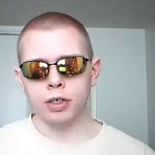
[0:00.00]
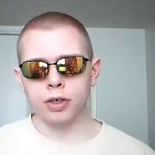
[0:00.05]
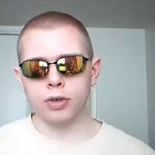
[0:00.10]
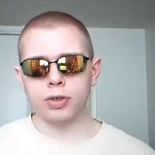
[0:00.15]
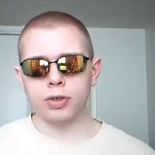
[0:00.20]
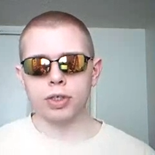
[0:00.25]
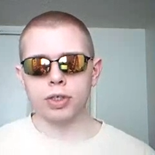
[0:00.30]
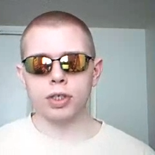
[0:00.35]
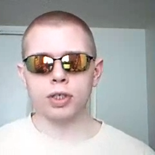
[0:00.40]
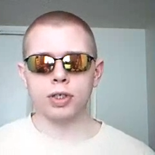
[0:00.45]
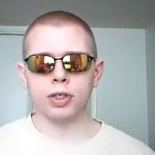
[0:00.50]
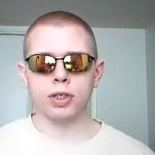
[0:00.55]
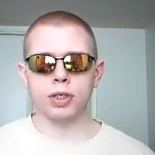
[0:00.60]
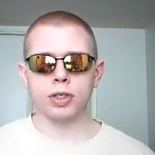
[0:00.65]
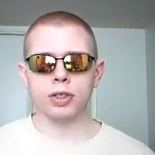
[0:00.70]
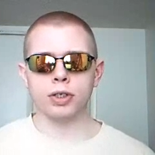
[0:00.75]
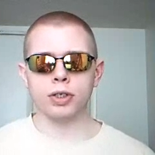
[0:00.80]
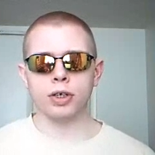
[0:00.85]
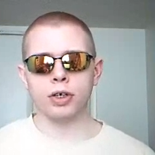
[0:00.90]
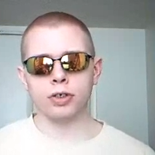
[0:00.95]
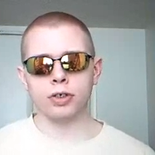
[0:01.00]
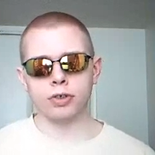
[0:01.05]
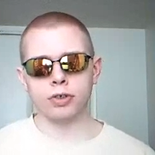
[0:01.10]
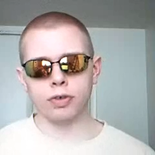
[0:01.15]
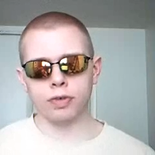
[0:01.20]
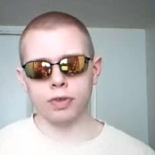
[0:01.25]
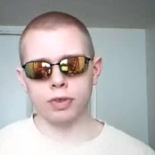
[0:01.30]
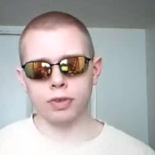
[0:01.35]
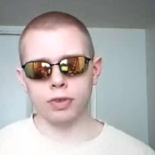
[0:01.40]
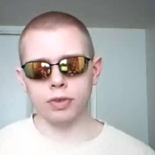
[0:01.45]
Usually this is the larger
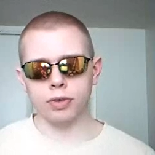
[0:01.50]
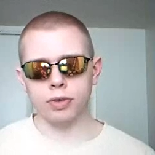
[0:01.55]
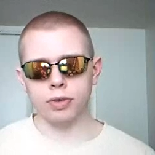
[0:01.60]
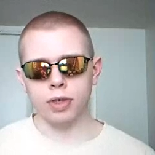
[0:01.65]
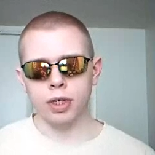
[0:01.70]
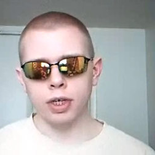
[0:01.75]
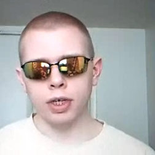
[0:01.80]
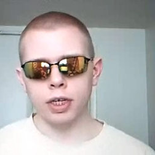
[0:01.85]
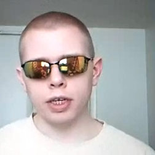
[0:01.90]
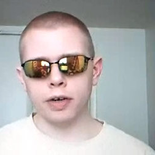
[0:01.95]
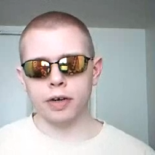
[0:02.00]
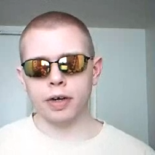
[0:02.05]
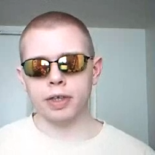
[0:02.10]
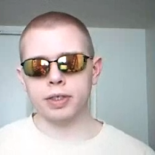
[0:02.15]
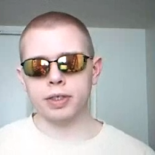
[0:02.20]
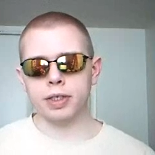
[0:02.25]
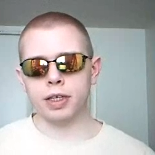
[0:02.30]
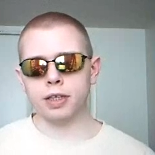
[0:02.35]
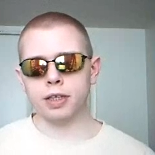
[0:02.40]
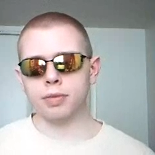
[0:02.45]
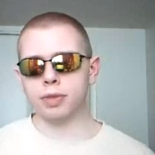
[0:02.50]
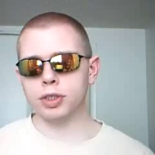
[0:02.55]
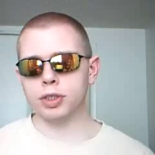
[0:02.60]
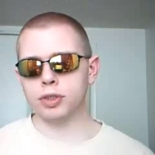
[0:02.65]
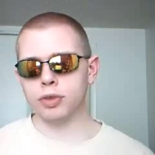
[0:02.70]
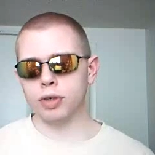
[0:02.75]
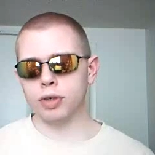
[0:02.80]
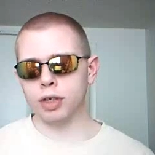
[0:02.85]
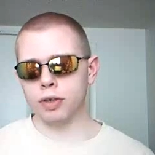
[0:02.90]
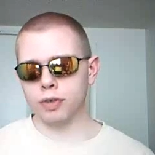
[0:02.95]
of the 2. Now I say the
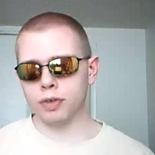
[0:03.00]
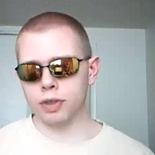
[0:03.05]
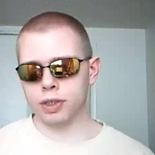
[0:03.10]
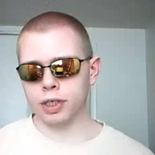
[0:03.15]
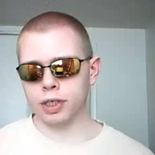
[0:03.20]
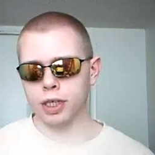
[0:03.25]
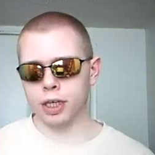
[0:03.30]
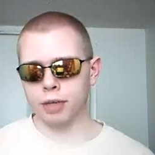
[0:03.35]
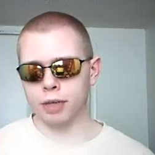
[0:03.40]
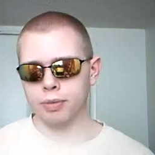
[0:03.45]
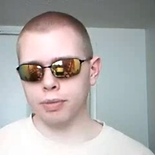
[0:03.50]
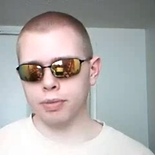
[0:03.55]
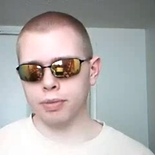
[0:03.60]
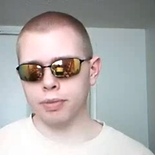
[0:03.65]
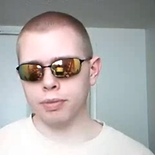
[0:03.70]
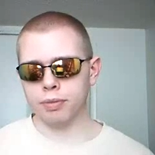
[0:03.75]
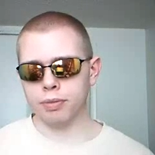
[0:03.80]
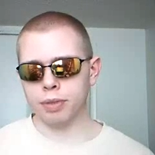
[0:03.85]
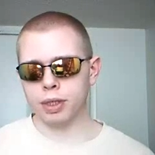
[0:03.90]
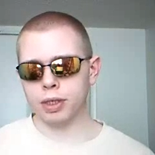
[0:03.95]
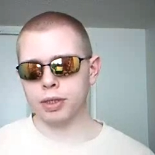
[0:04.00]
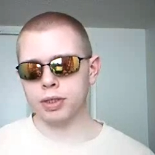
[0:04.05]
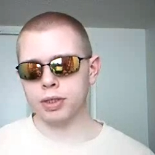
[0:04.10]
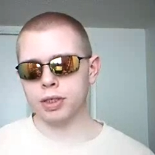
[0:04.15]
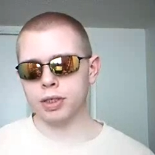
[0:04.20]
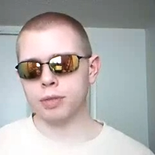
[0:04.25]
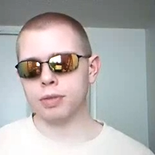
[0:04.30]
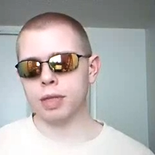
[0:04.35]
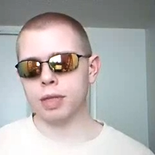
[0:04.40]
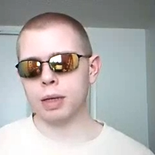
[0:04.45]
majority of the time, because
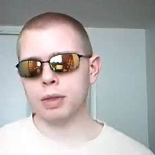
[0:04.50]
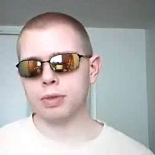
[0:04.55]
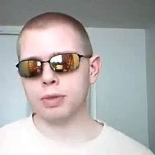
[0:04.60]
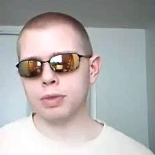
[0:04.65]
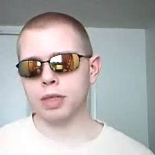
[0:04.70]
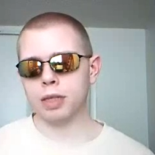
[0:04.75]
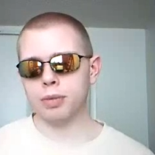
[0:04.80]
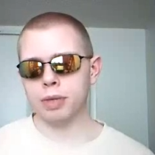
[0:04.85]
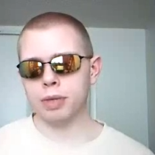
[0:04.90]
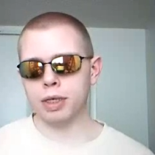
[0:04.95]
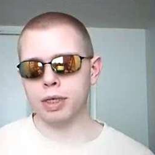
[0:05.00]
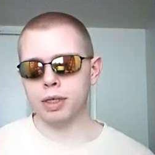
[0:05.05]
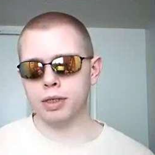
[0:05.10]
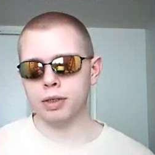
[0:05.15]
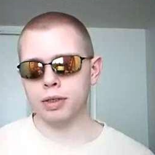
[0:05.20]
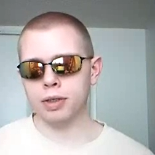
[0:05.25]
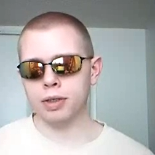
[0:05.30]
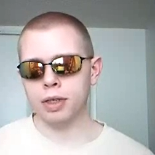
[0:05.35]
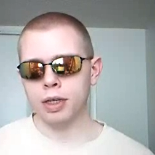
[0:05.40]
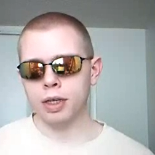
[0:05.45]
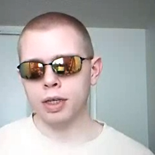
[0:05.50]
sometimes when they meet,